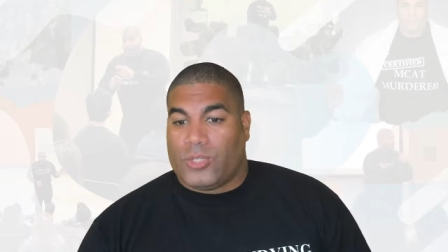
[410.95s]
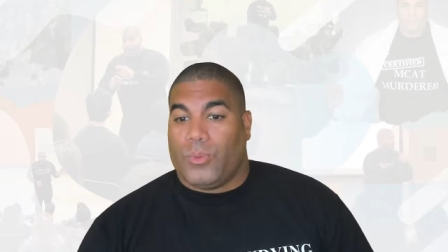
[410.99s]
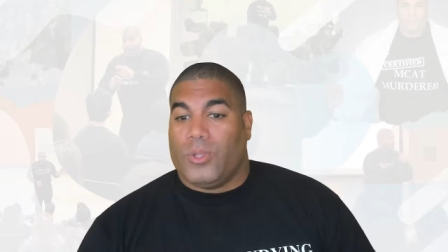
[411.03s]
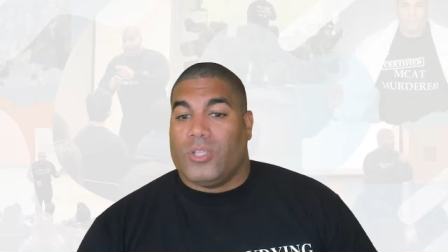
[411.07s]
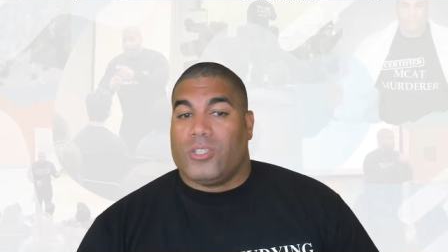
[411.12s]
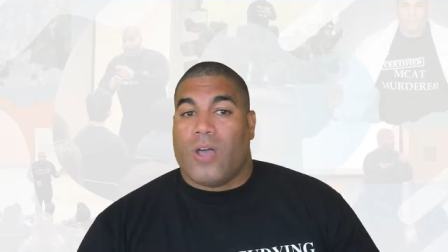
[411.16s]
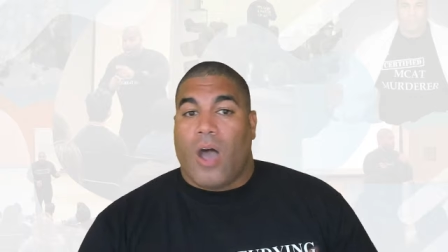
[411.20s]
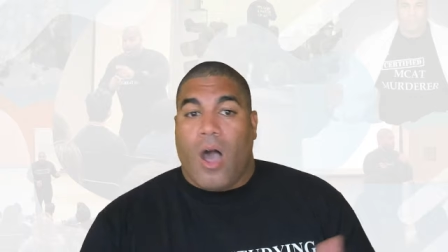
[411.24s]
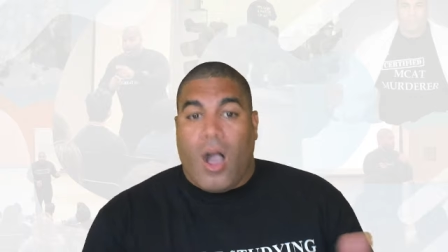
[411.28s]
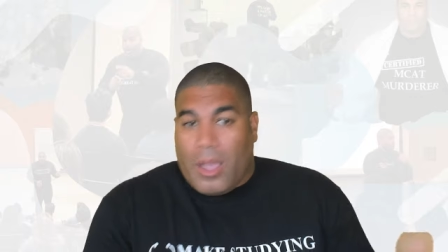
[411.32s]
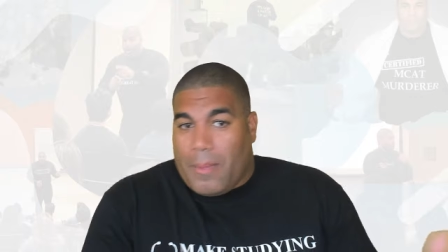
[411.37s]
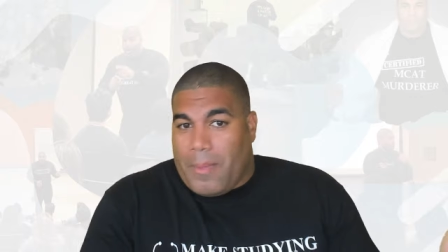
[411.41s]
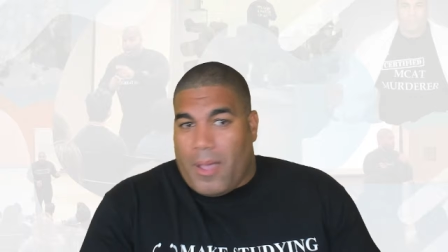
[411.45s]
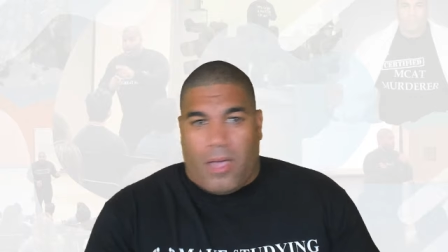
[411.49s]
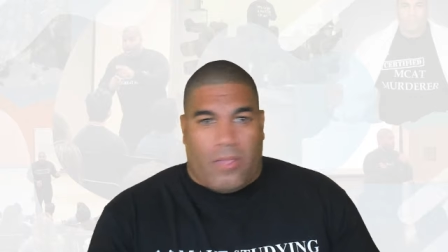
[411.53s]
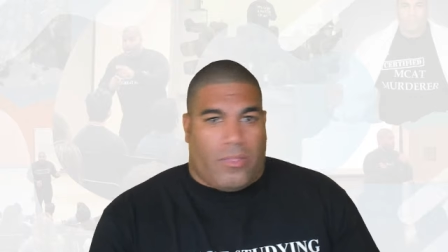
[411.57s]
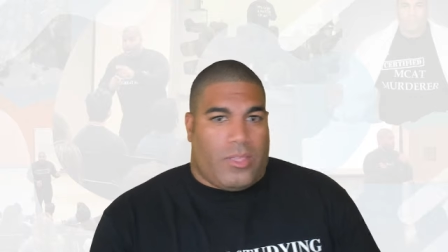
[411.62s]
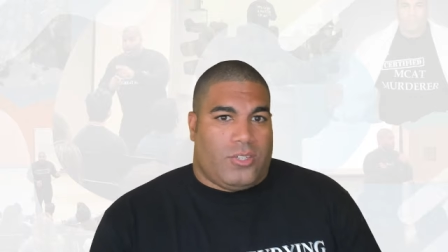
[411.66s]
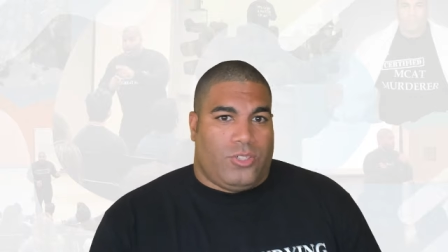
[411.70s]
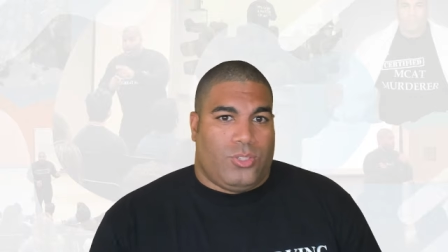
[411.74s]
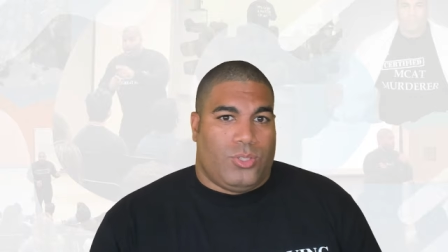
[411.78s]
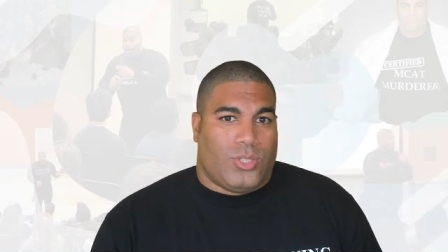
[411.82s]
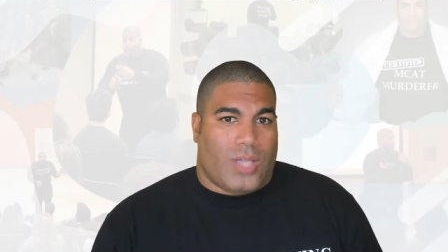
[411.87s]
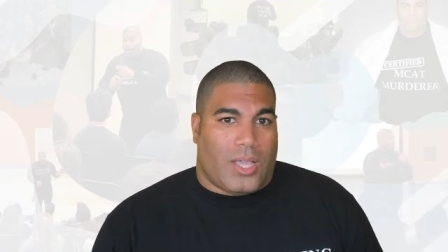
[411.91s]
So we talk about
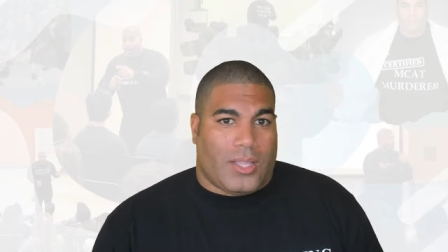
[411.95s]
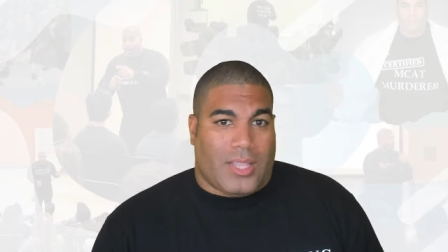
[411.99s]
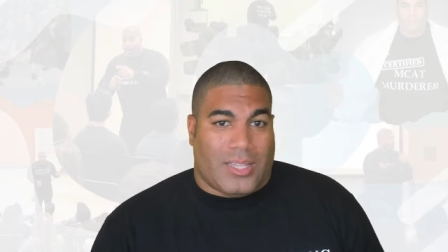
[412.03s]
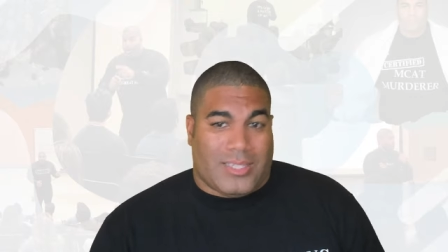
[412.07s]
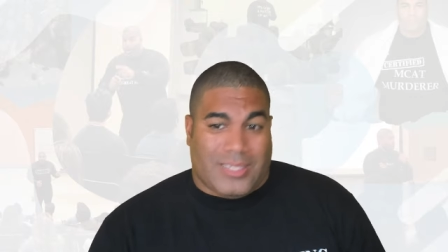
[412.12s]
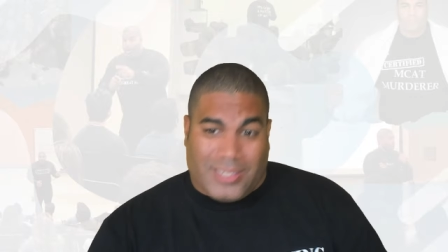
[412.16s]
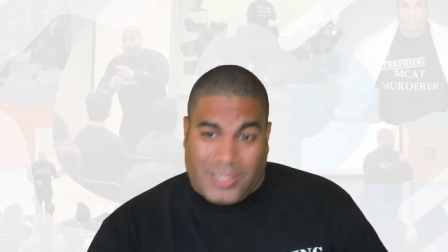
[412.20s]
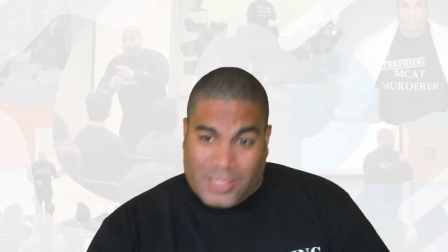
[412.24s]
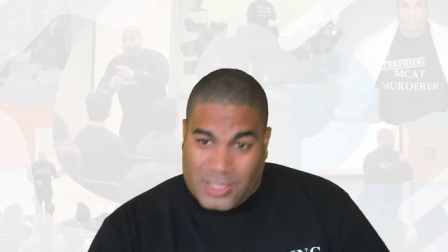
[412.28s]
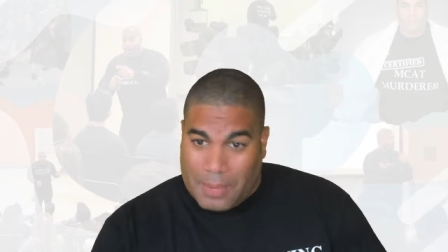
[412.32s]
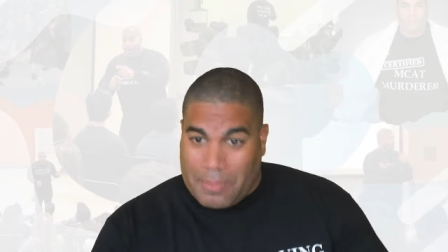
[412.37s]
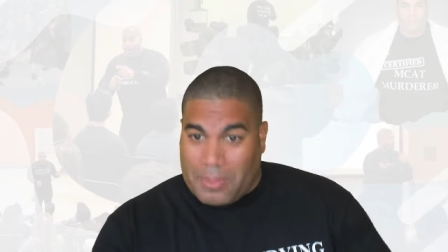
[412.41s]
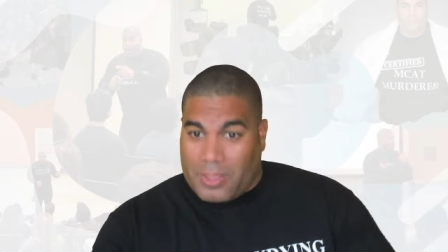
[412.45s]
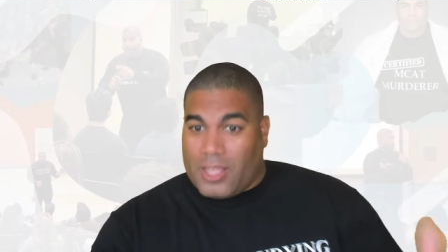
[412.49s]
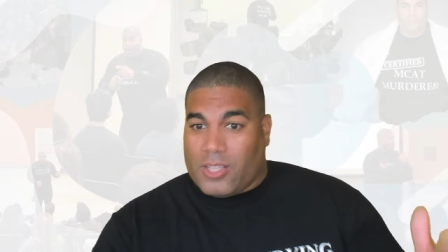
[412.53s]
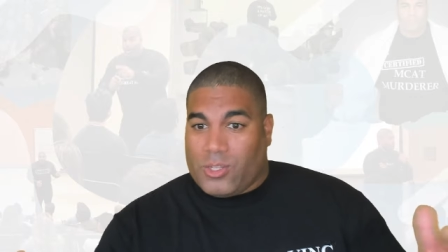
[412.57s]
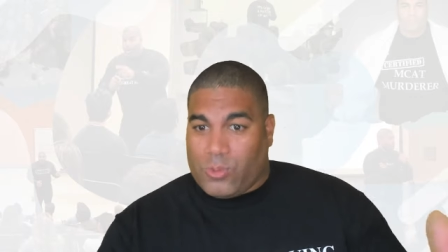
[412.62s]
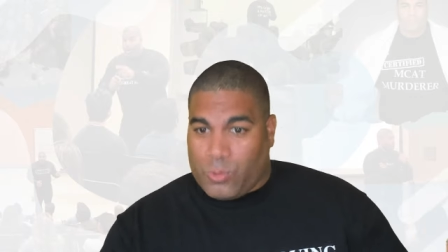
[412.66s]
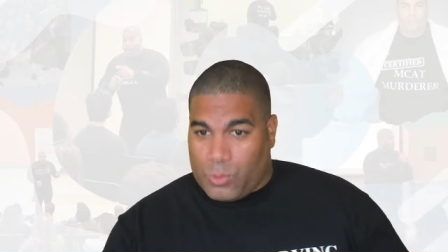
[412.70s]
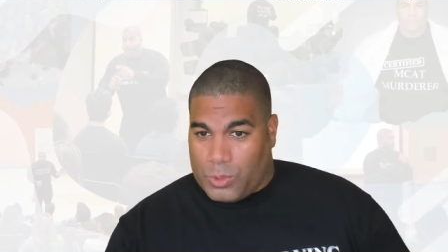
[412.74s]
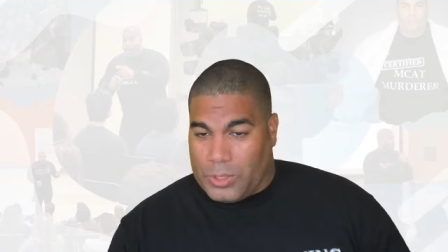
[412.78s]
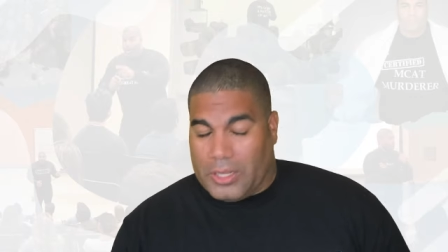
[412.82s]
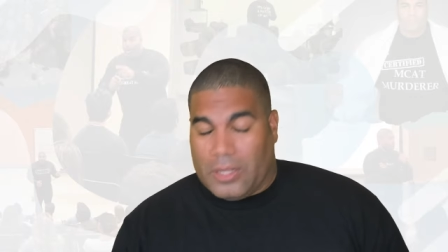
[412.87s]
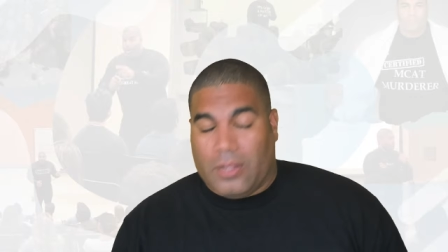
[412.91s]
issues like this. This is something
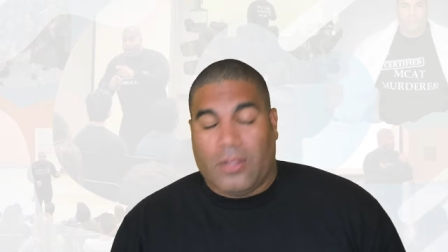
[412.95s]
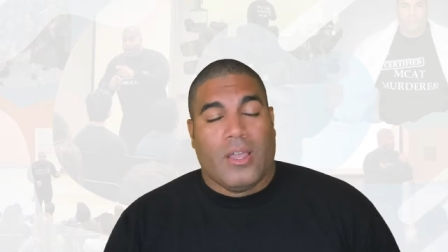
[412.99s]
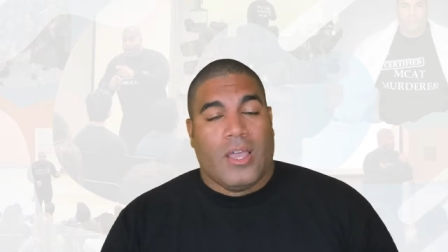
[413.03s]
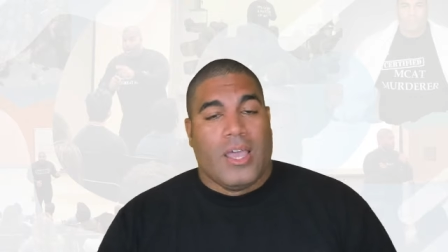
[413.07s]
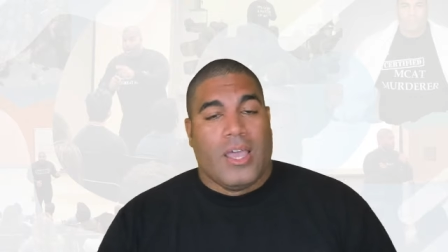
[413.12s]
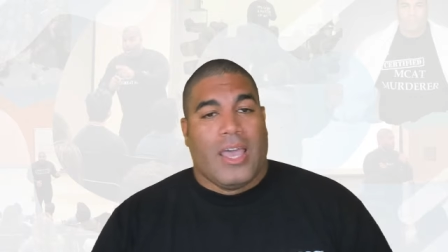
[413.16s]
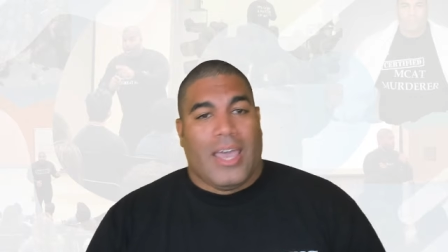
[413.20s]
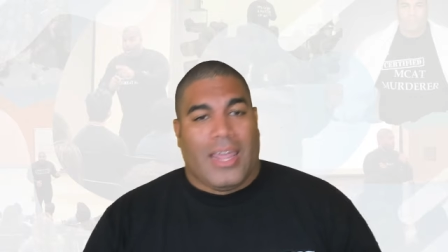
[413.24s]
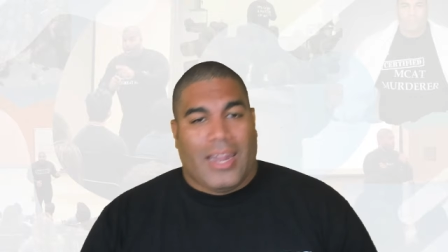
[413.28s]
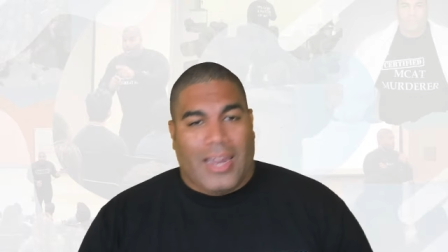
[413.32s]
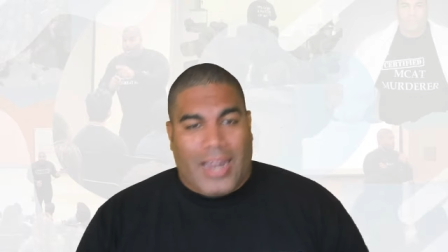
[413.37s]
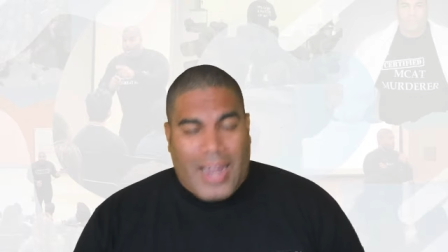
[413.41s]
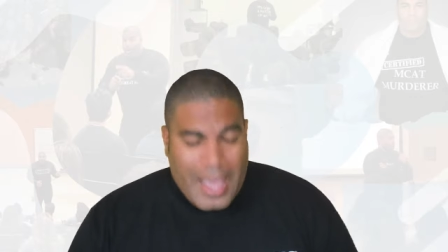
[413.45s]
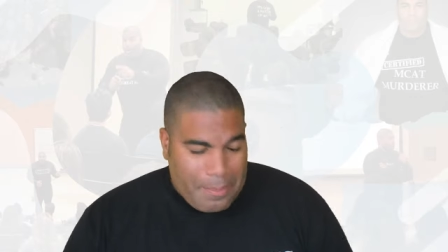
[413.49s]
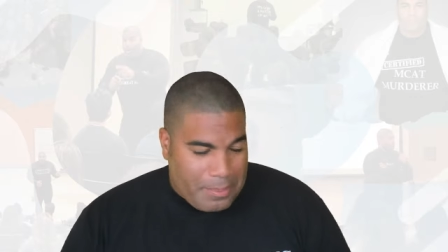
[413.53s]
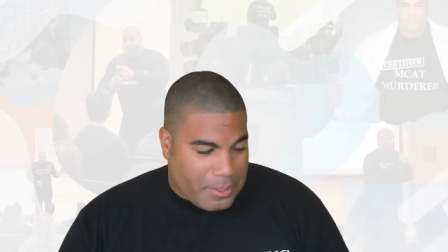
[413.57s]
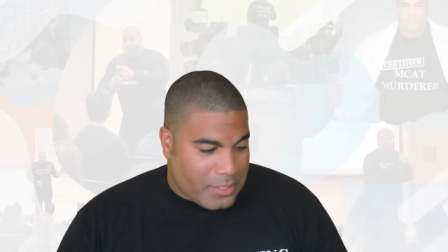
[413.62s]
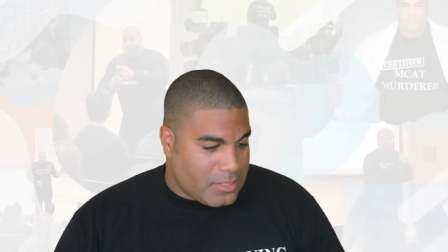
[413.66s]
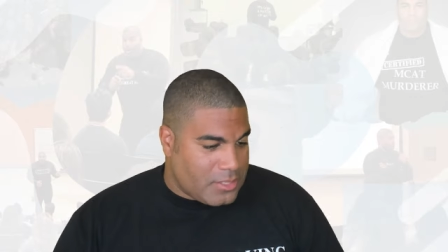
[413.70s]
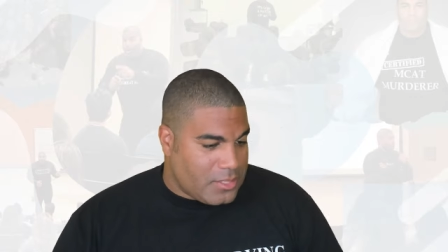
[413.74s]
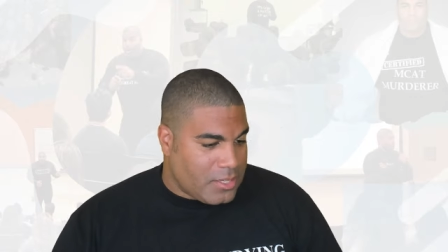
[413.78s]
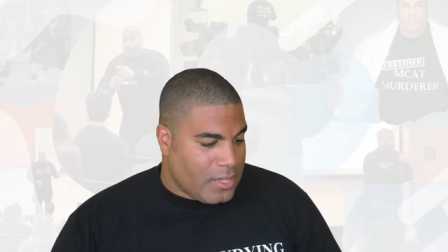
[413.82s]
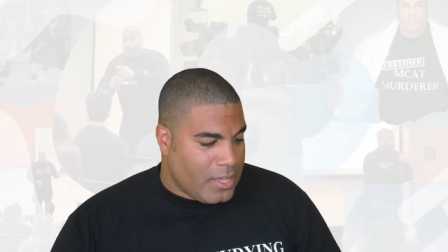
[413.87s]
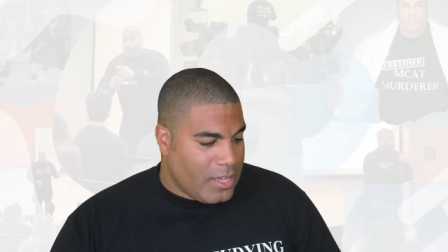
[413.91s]
that's real and it
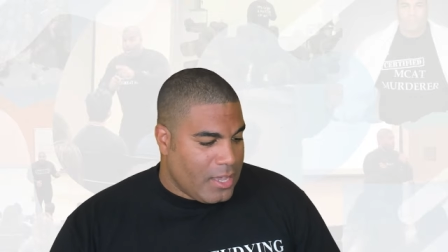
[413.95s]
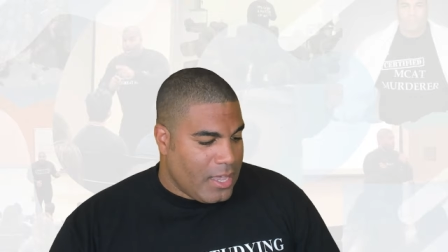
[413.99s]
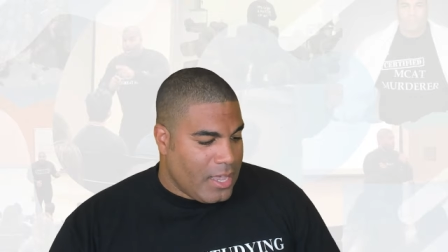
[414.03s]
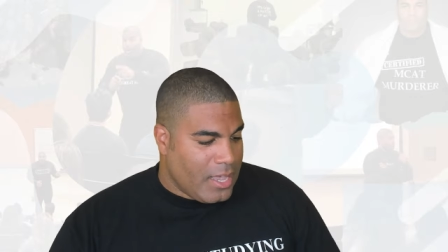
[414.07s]
happens.